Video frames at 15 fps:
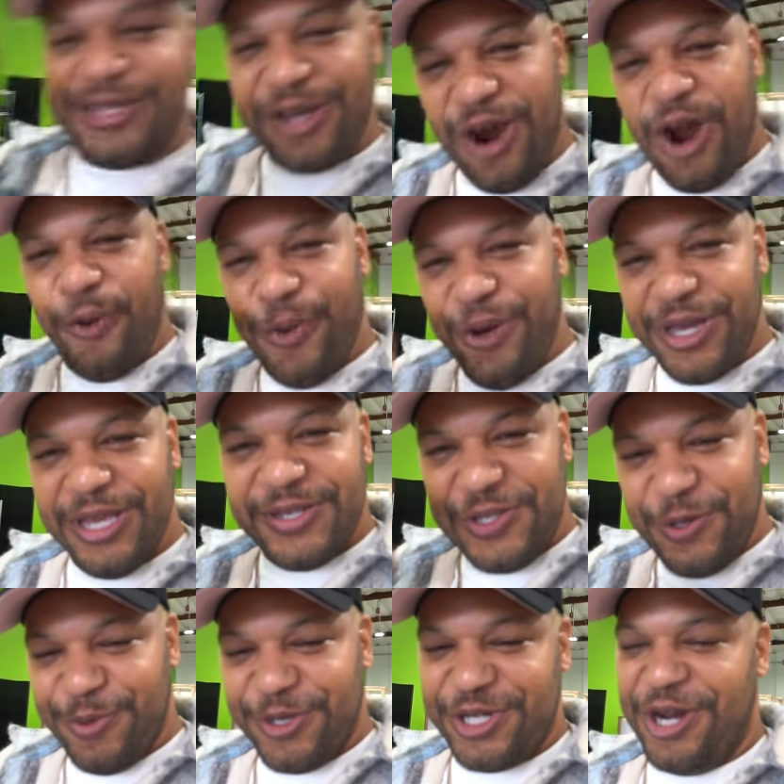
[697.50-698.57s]
car will get
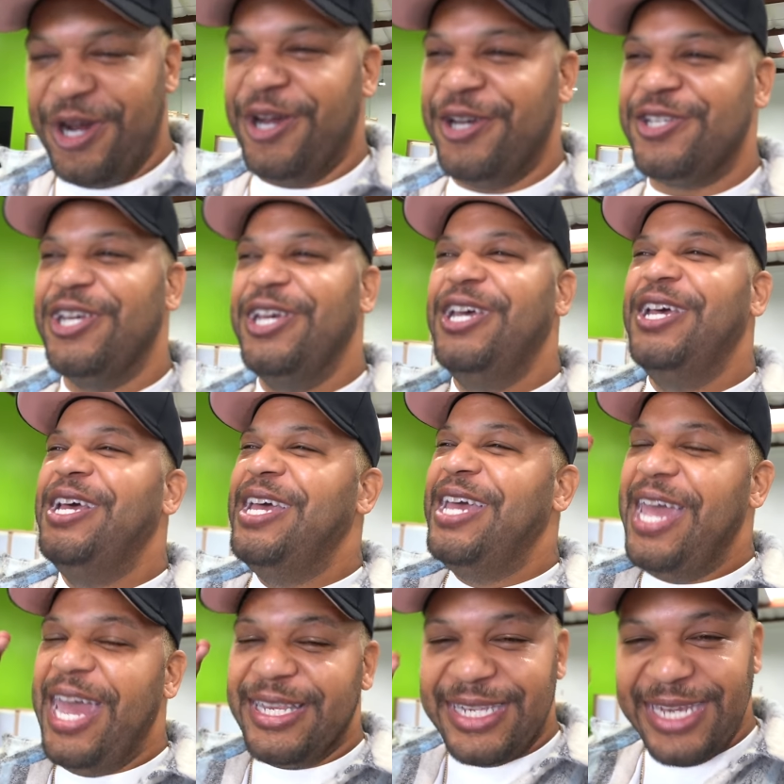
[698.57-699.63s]
supercharged.
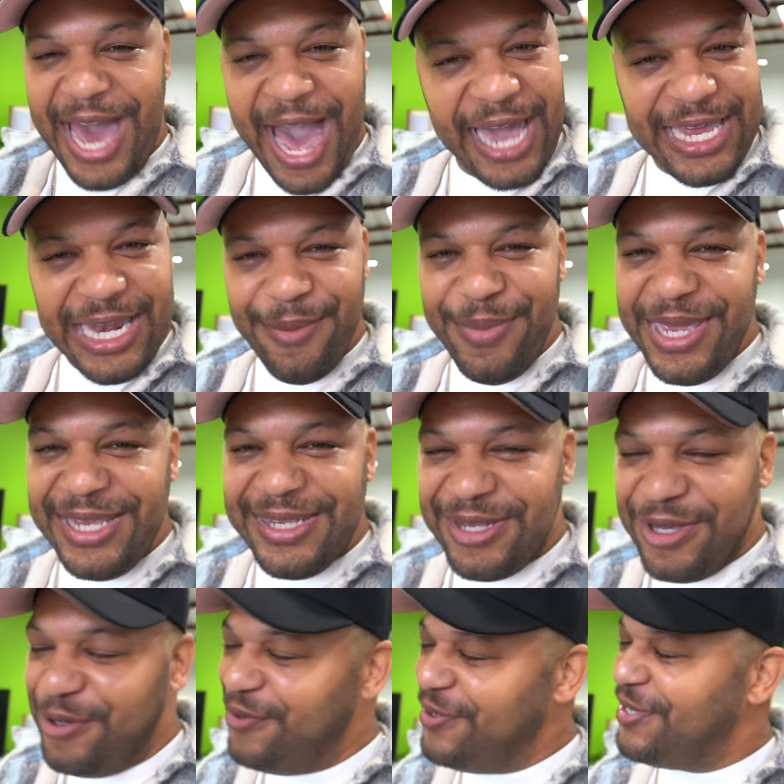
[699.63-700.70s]
It's not gonna be
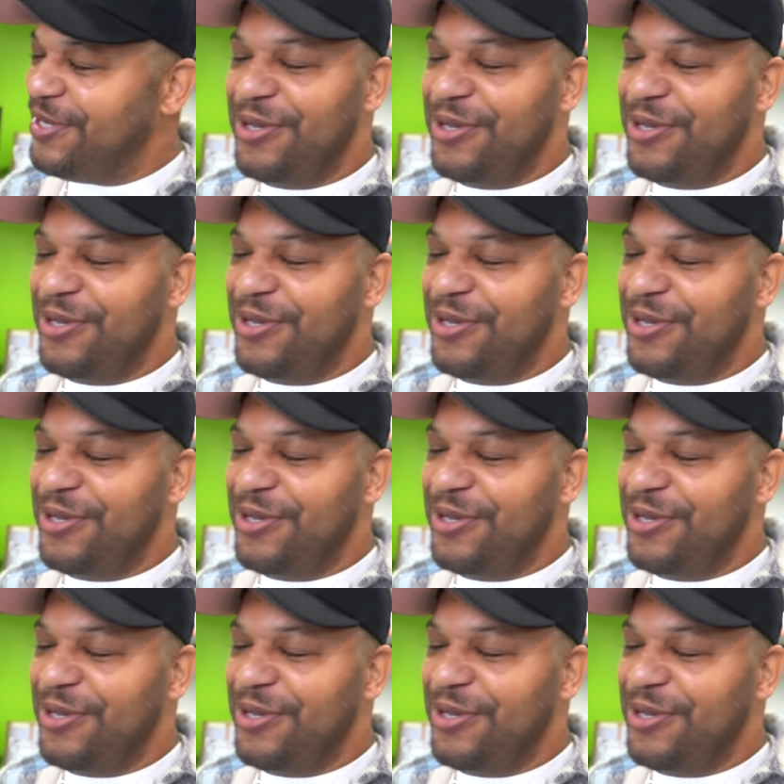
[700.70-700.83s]
soon.